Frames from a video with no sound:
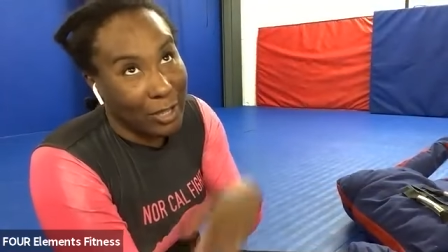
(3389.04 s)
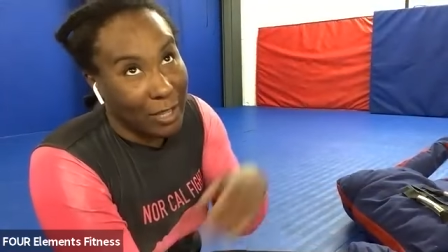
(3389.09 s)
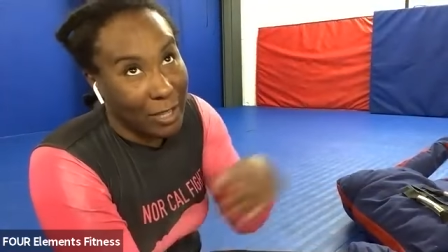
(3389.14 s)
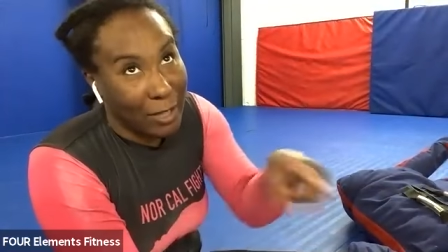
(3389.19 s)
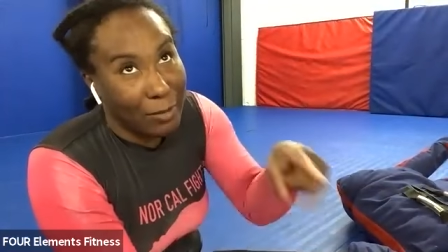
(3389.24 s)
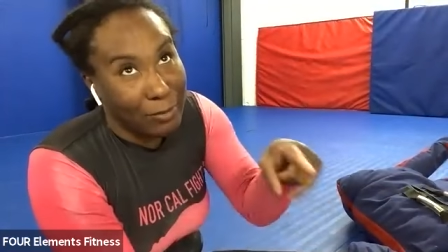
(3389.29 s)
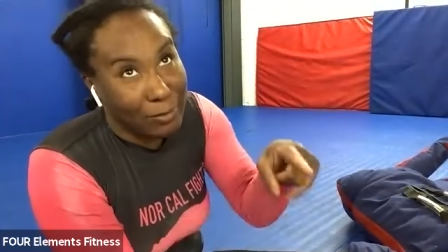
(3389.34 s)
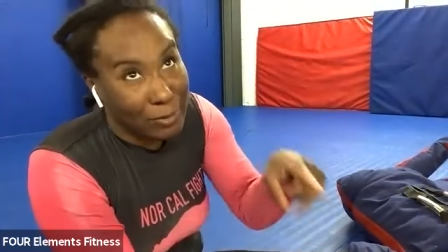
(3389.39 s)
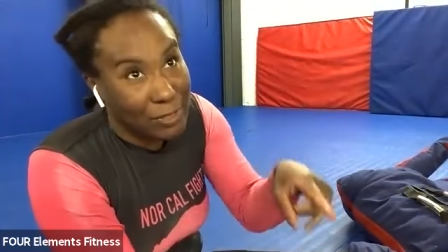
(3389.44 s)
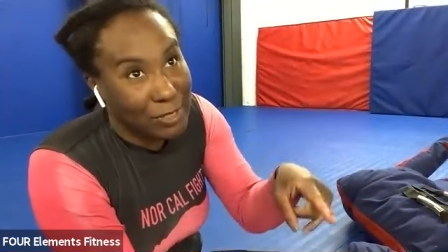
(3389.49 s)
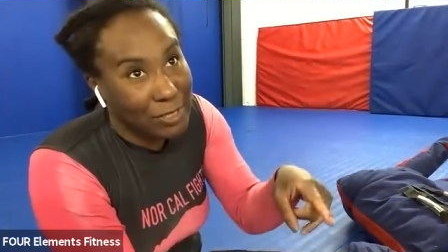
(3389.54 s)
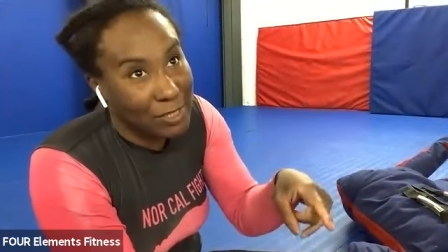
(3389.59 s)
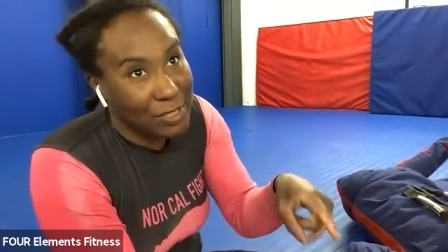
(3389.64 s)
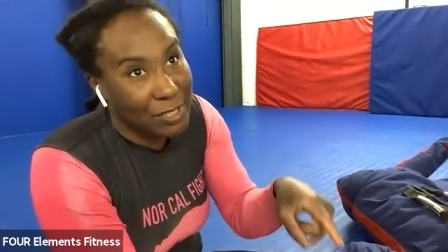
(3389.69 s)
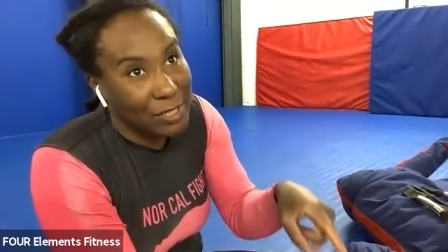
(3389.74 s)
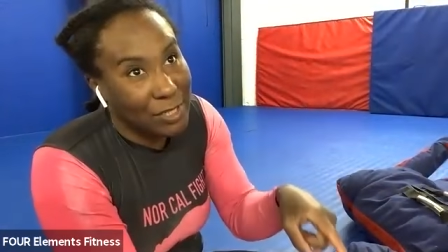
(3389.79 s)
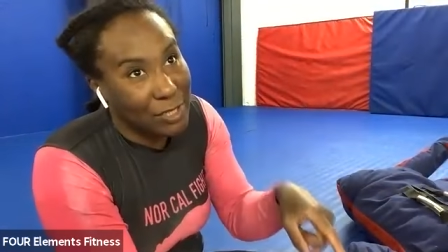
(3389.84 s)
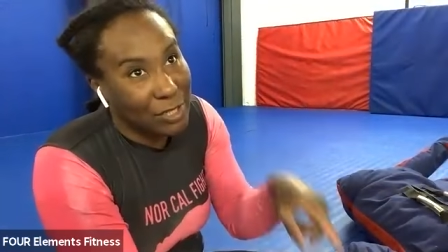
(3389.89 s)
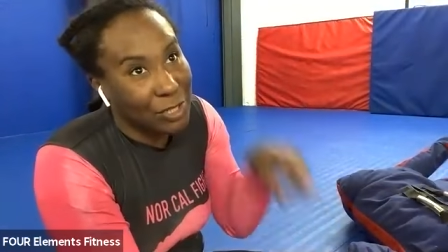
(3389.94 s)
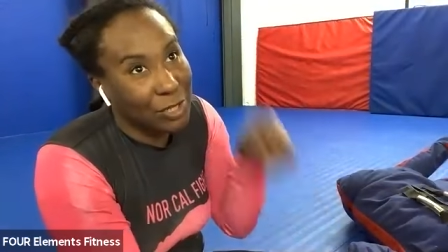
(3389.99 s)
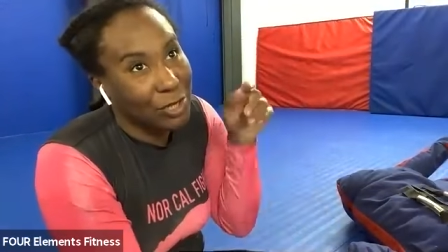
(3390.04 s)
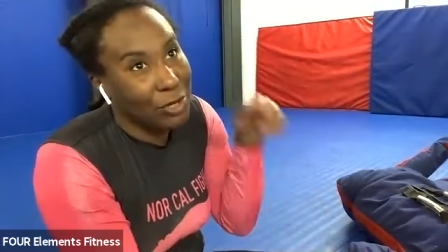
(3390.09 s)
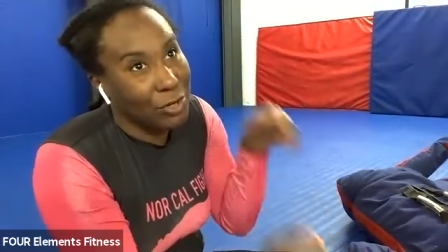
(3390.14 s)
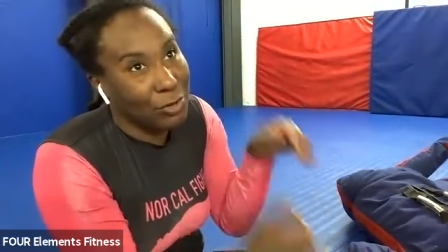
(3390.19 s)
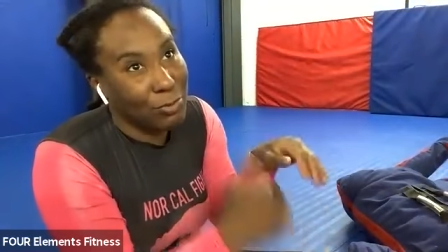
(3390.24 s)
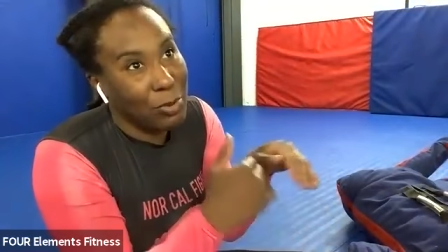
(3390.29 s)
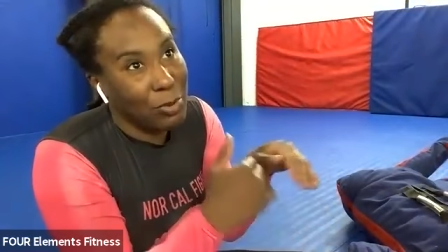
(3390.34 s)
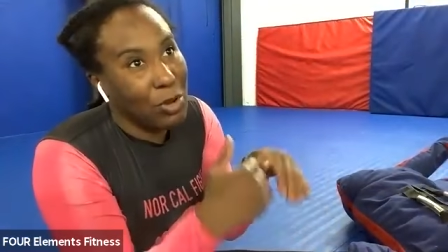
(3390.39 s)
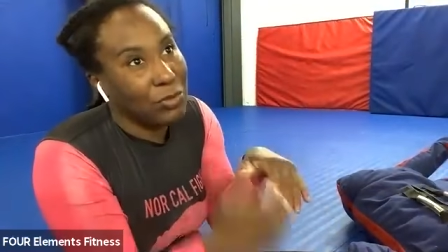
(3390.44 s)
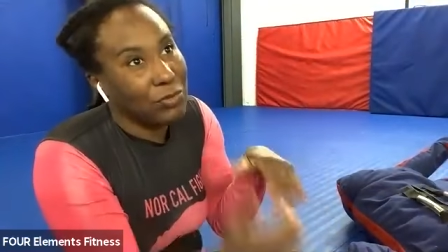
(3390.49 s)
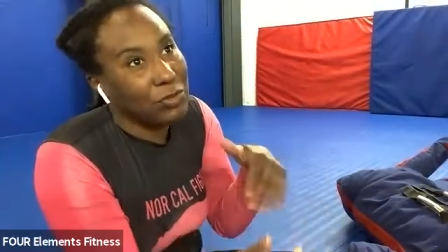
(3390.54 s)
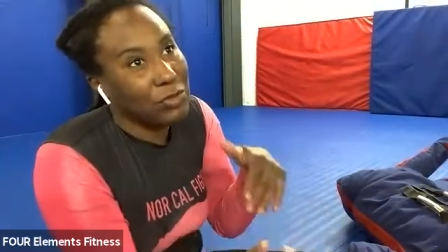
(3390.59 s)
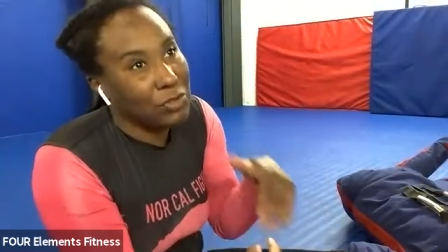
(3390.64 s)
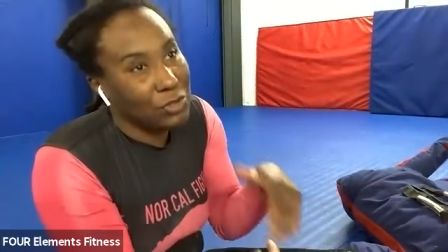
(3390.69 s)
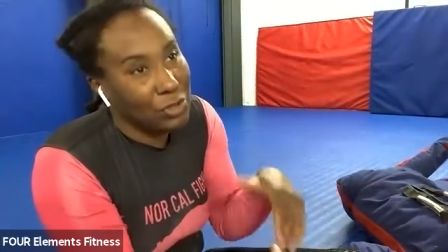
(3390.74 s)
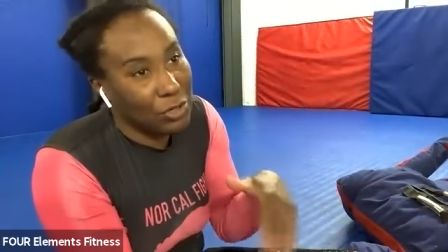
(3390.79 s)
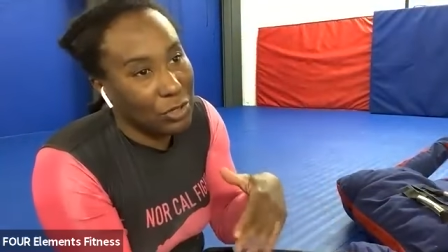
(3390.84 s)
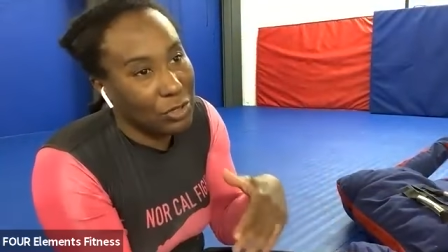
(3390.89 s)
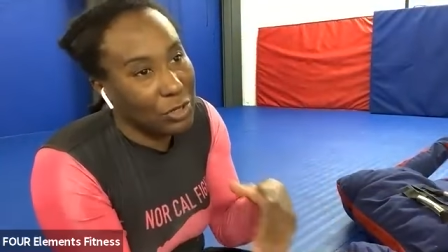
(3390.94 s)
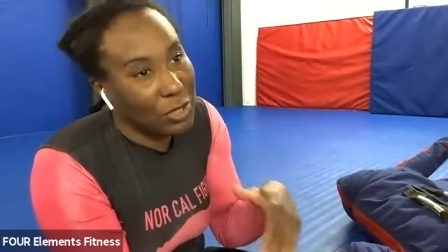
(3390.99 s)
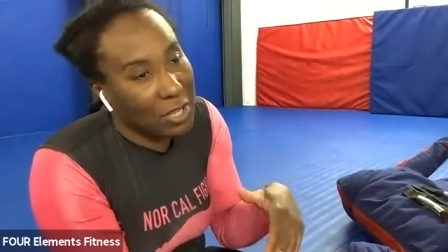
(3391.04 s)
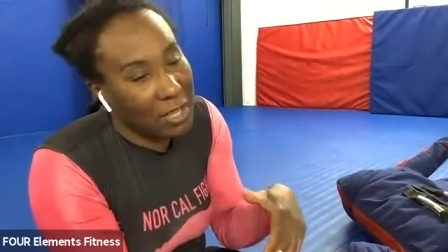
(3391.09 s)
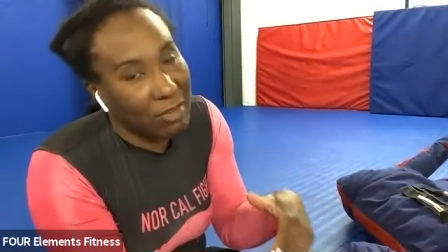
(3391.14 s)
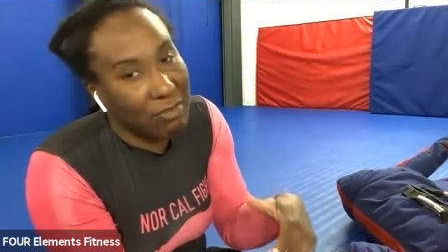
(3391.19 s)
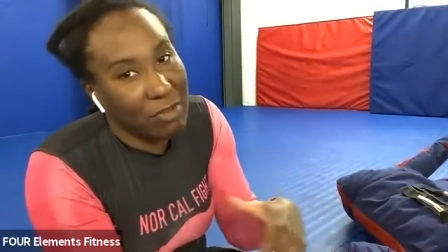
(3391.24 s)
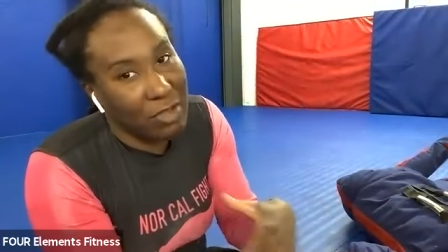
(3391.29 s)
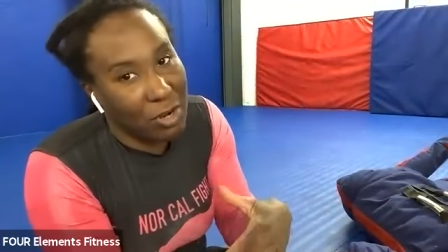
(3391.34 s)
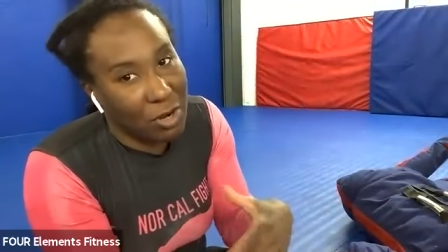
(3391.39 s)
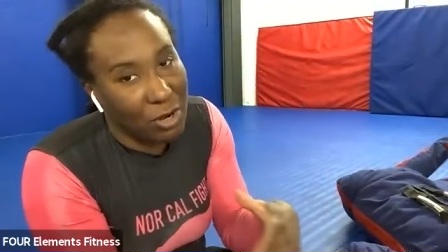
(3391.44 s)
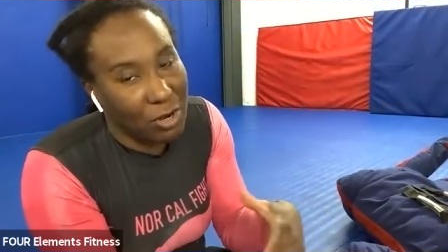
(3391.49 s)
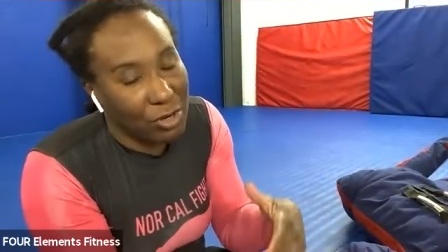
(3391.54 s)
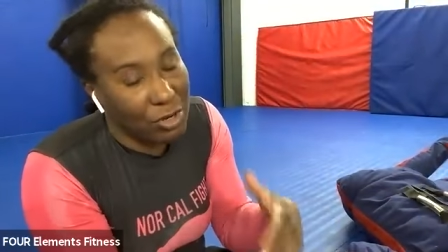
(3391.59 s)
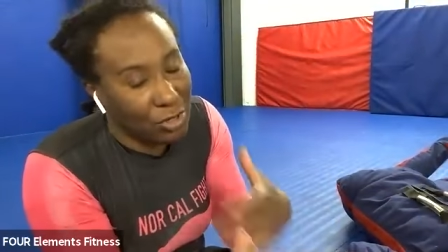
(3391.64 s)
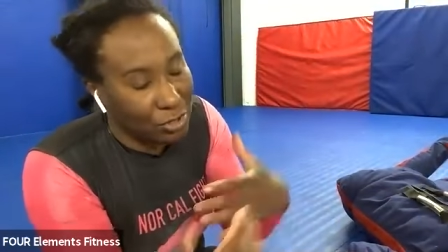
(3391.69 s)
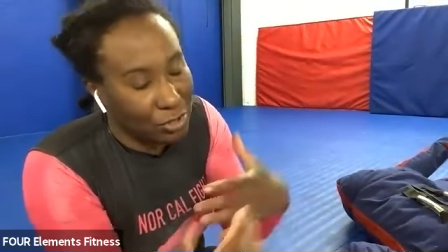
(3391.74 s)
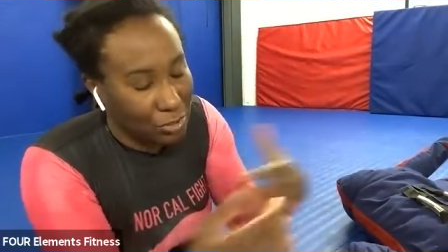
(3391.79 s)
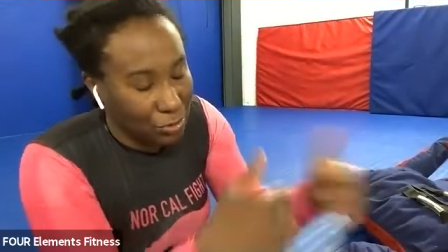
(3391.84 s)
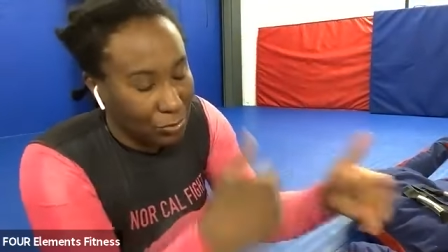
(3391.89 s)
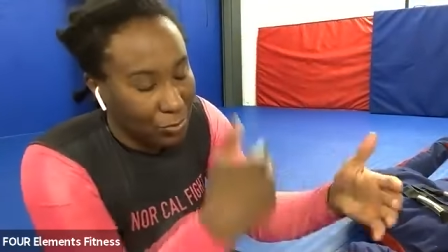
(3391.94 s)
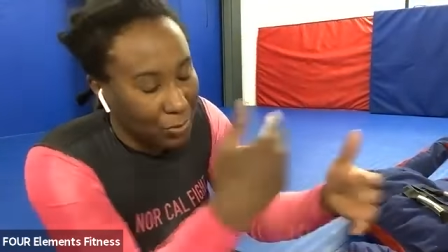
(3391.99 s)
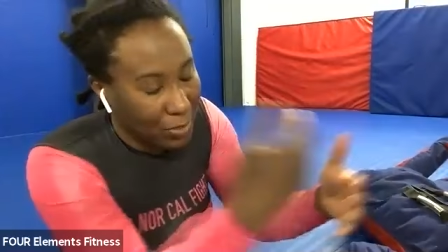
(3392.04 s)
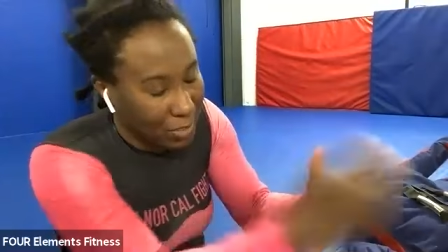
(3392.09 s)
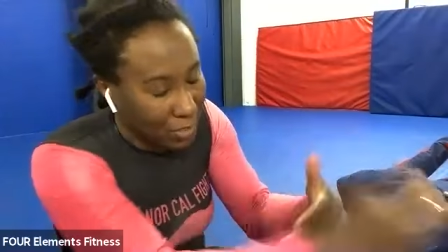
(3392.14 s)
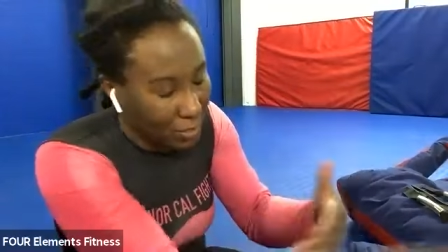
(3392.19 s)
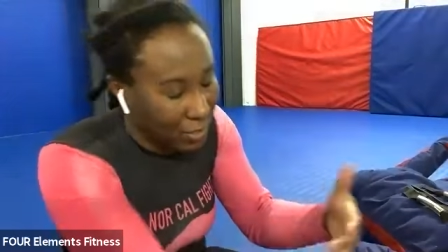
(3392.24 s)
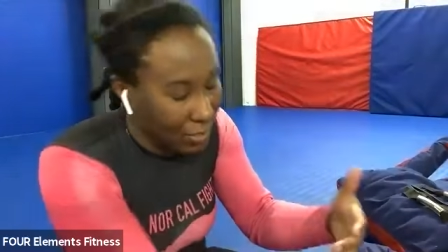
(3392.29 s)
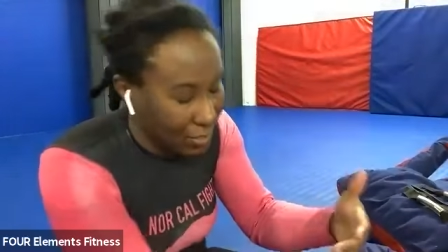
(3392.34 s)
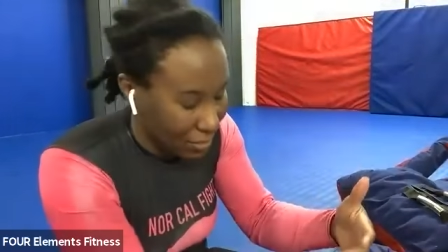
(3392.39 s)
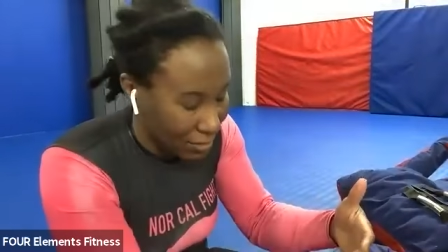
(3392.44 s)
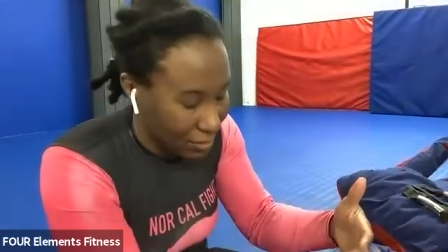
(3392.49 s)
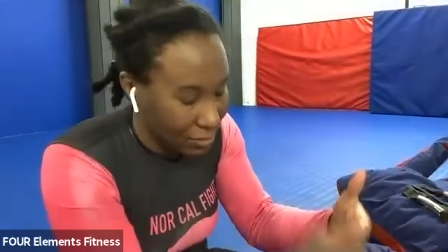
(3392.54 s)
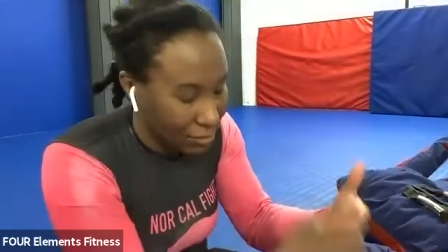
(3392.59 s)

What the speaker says: hips, you're doing